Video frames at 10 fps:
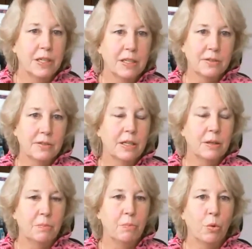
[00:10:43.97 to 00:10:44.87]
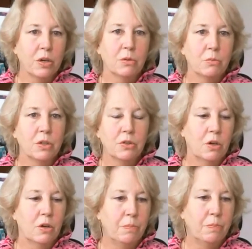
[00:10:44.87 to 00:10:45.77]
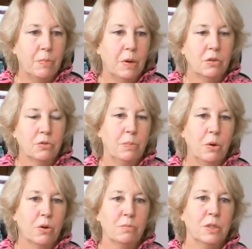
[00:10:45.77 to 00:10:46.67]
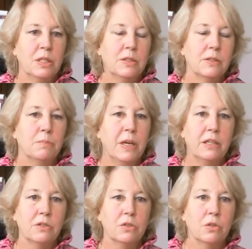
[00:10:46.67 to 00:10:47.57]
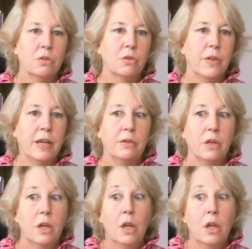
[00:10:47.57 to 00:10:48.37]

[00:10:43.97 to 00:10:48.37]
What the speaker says: like I said, working with all my departments, making sure that